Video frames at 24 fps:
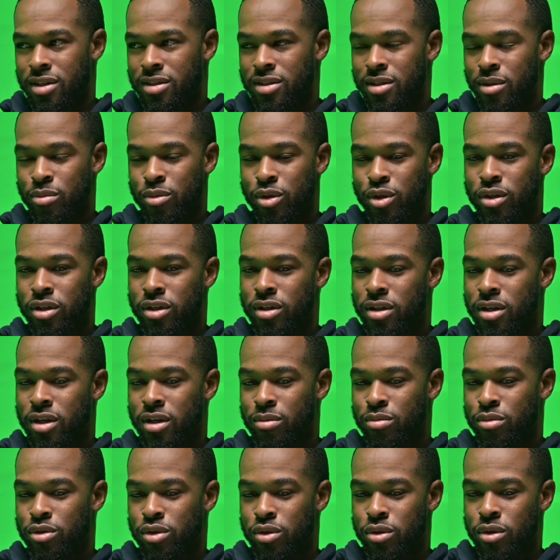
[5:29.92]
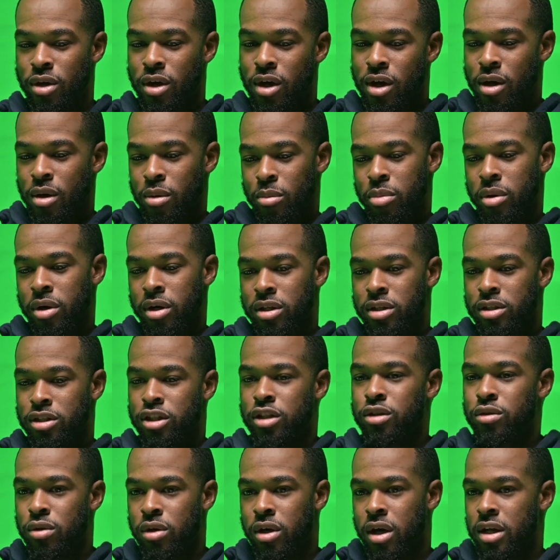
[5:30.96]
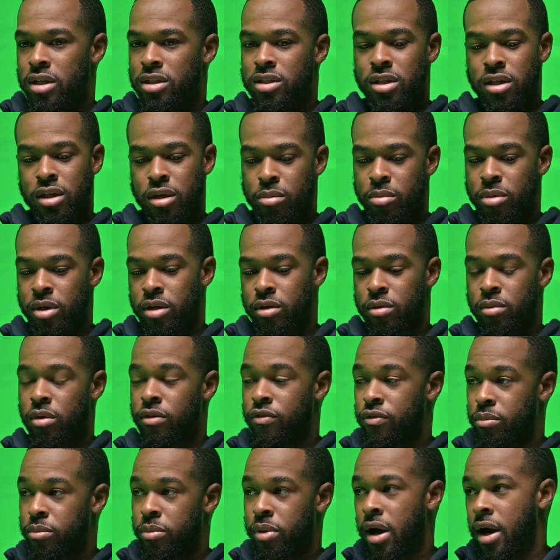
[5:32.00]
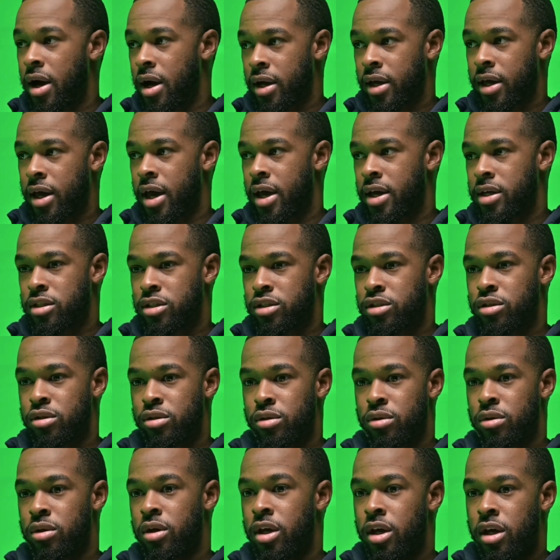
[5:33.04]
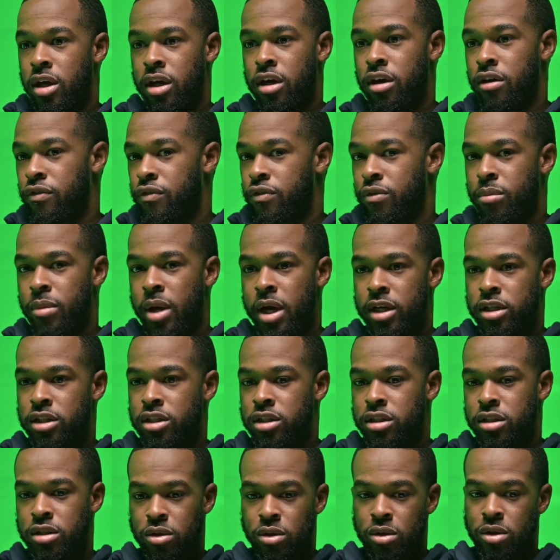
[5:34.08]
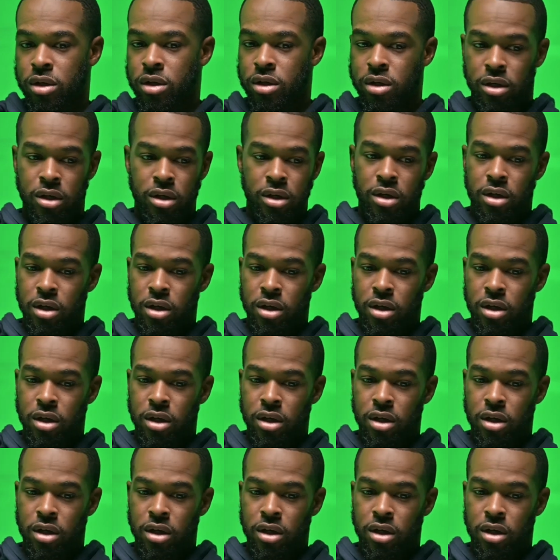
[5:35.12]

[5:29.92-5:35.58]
something you need to come to. But general content can be anywhere from podcast to information or